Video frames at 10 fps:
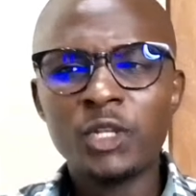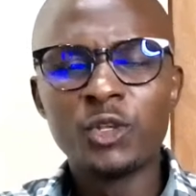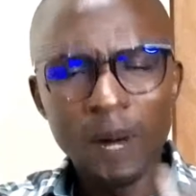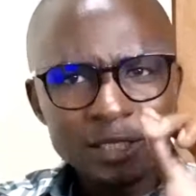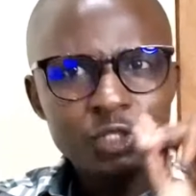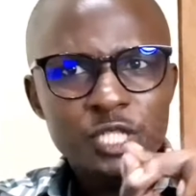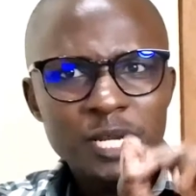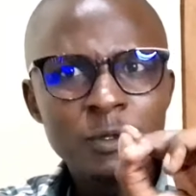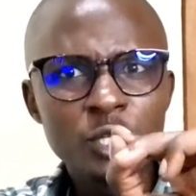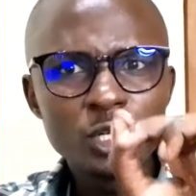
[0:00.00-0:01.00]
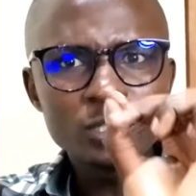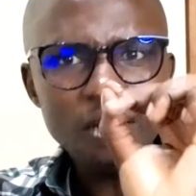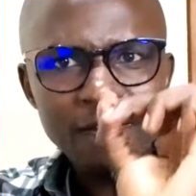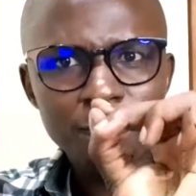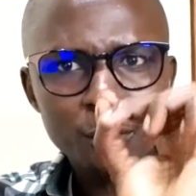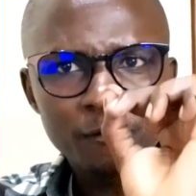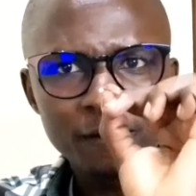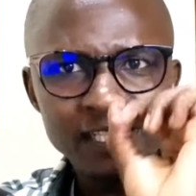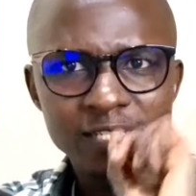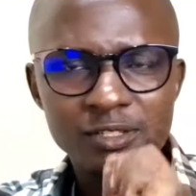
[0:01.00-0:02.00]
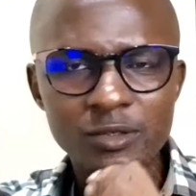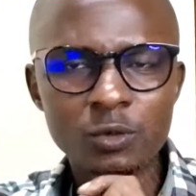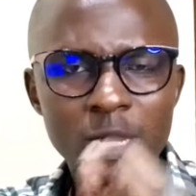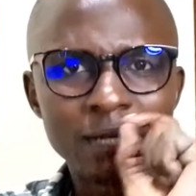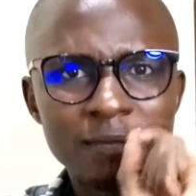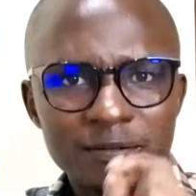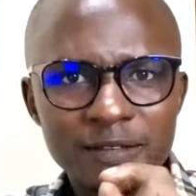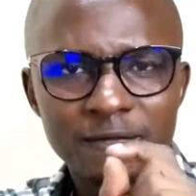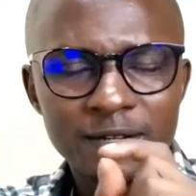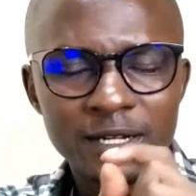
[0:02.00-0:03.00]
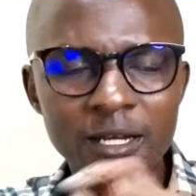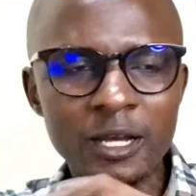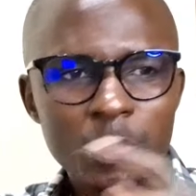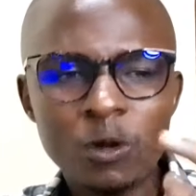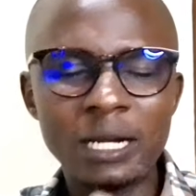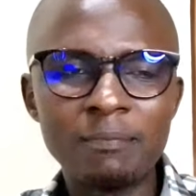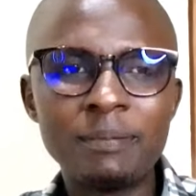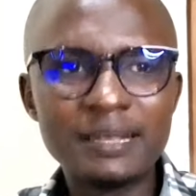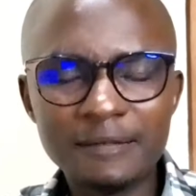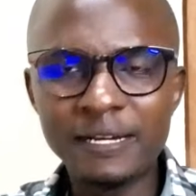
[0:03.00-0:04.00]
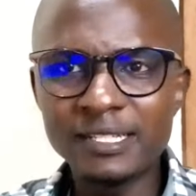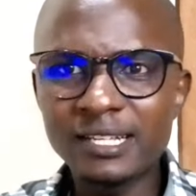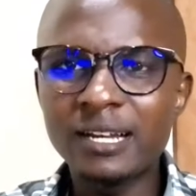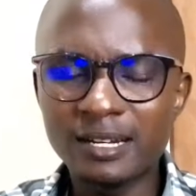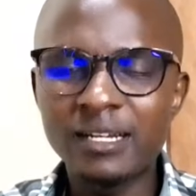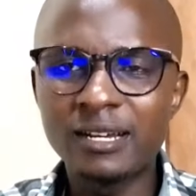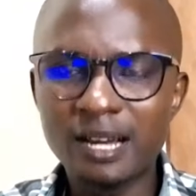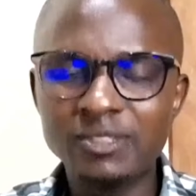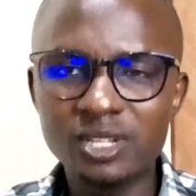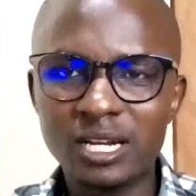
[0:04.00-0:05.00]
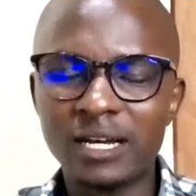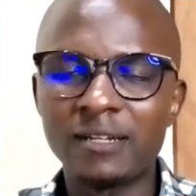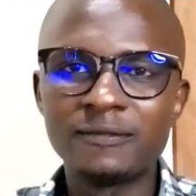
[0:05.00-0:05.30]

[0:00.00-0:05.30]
You want to tell me we don't have professors who can be the vice chancellor